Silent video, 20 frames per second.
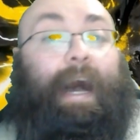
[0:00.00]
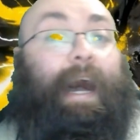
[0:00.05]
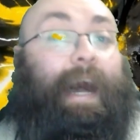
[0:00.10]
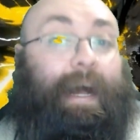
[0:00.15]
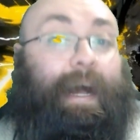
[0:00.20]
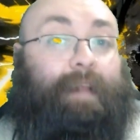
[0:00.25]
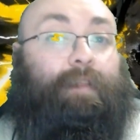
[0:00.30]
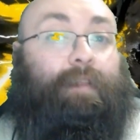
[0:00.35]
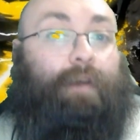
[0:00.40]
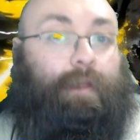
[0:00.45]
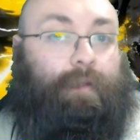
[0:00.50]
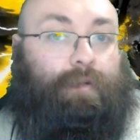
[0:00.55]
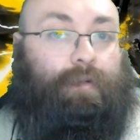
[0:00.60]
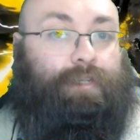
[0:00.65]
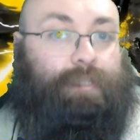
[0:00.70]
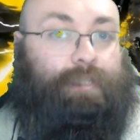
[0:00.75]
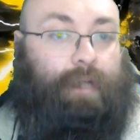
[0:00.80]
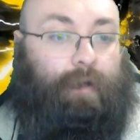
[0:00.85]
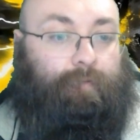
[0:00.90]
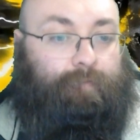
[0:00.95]
and other
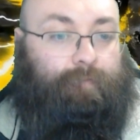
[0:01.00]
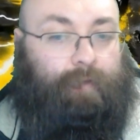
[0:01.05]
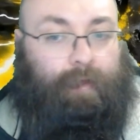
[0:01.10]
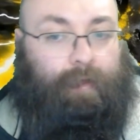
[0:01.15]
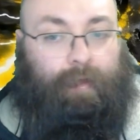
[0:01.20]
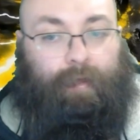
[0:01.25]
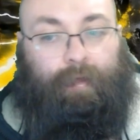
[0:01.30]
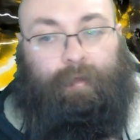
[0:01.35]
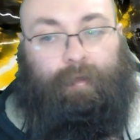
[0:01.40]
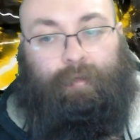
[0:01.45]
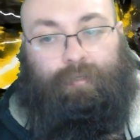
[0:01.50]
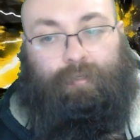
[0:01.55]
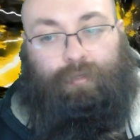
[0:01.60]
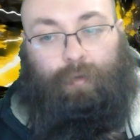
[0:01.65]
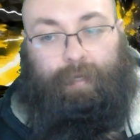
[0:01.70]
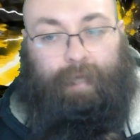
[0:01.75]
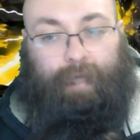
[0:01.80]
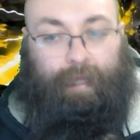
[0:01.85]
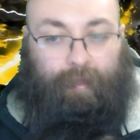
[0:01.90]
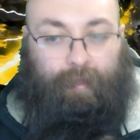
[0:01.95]
stuff.
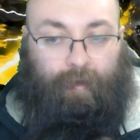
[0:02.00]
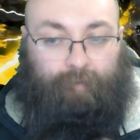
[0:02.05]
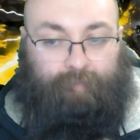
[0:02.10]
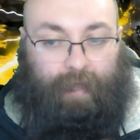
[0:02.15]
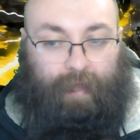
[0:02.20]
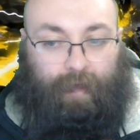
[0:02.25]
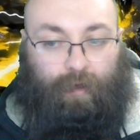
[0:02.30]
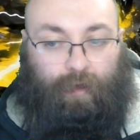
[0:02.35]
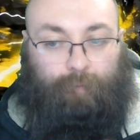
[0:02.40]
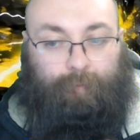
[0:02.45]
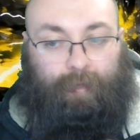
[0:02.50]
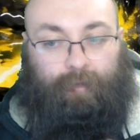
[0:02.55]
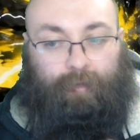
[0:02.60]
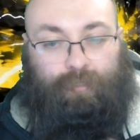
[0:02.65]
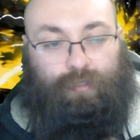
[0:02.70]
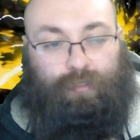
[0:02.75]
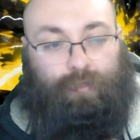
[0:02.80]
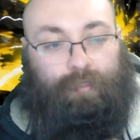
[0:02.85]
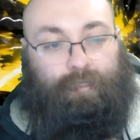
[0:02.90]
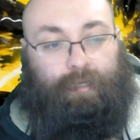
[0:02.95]
So again, I'll have that up here so